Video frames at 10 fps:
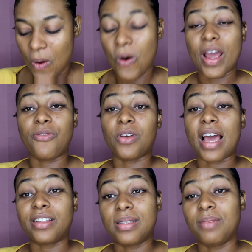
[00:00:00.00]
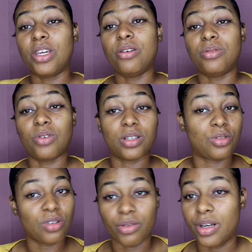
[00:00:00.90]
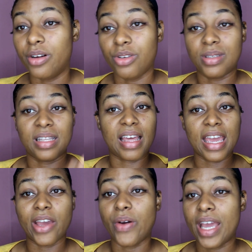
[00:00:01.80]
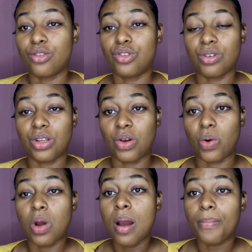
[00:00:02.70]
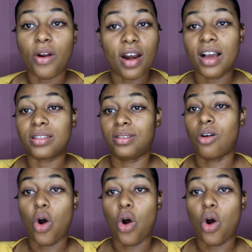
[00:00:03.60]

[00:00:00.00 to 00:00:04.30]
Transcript: Or if you'd like to see me do a tutorial using the AOA Studio product,